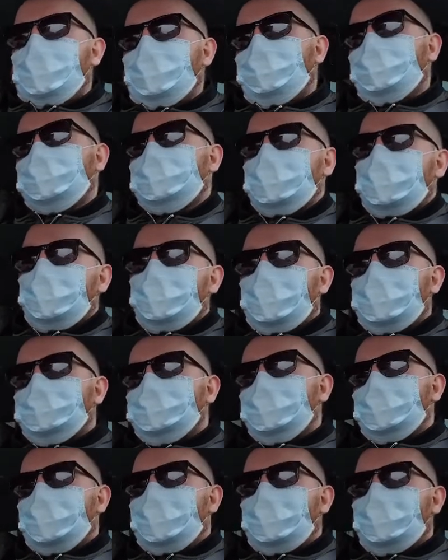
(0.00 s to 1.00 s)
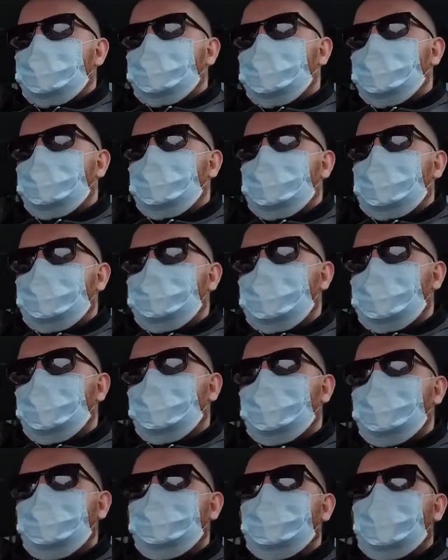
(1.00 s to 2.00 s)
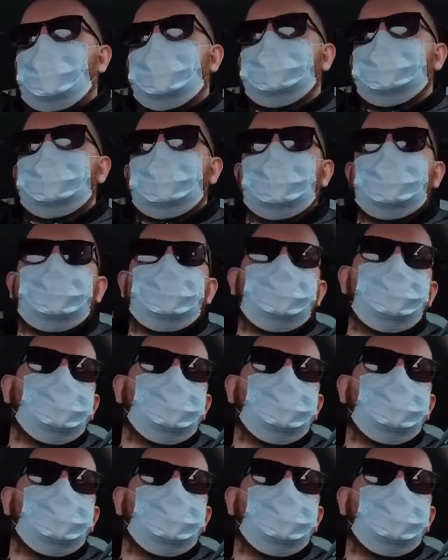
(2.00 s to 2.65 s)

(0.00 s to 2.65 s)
If you're still watching now, let me know what you guys think.